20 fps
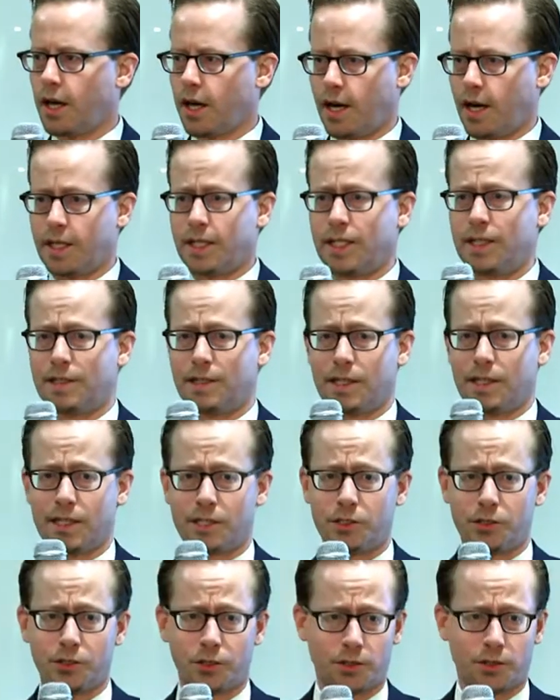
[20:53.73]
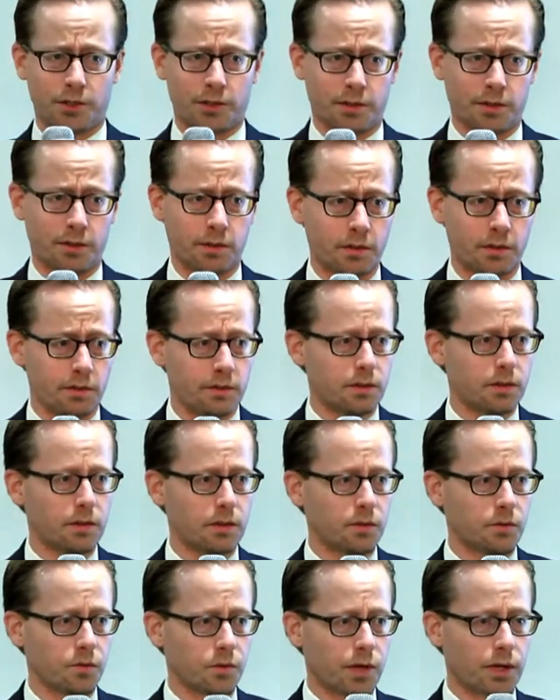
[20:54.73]
I need an intern,
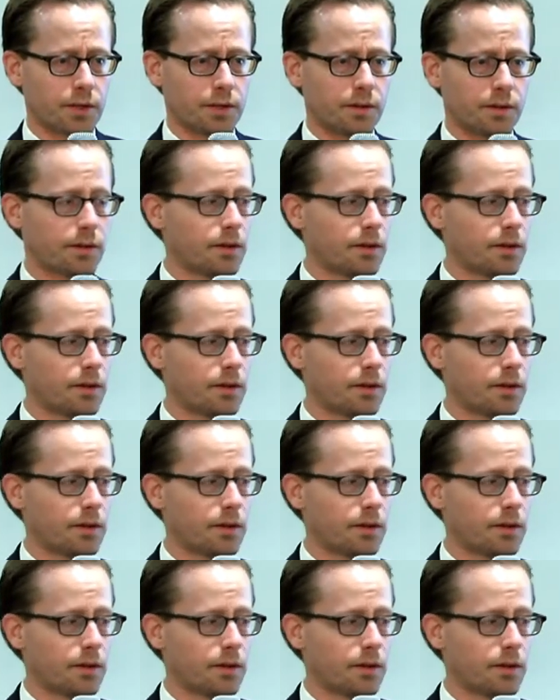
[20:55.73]
right?